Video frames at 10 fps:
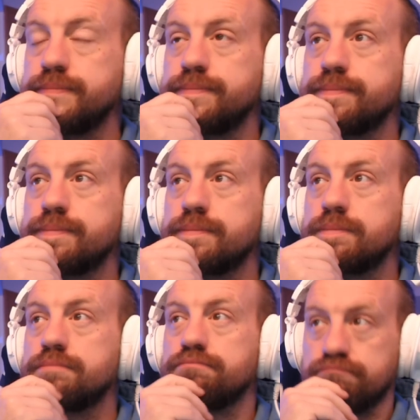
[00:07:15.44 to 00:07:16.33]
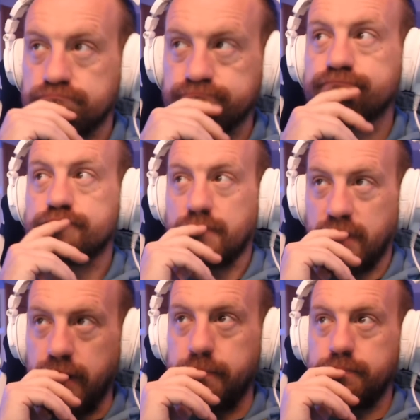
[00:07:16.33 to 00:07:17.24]
the closet doors in those
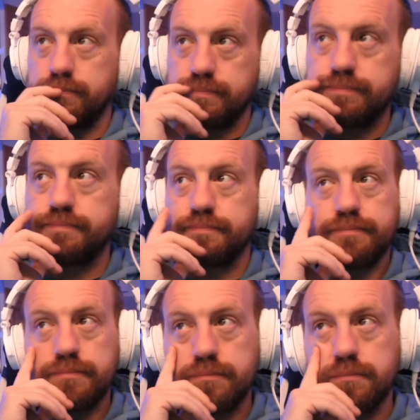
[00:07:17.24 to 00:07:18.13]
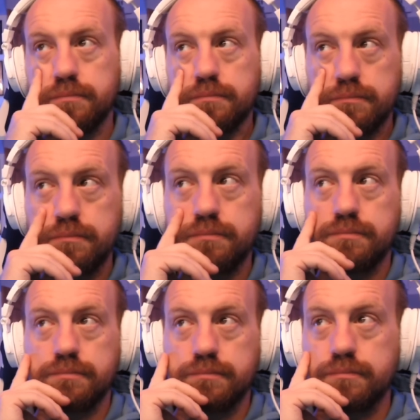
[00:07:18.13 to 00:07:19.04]
books. I also said that the wall code could
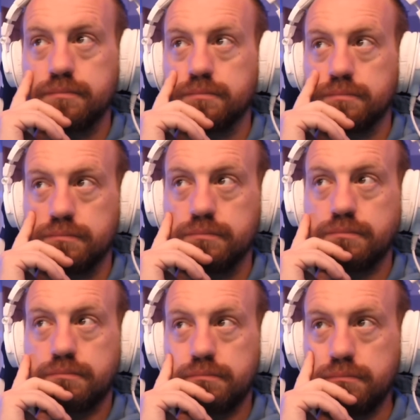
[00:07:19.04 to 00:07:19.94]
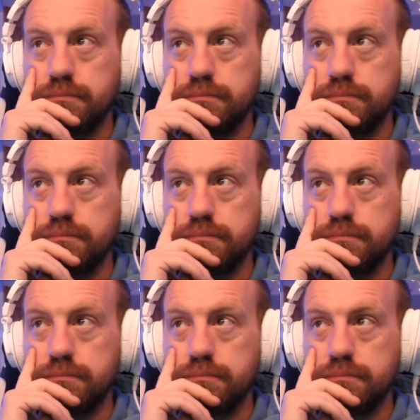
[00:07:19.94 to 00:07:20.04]
connect to the Charlie Bot as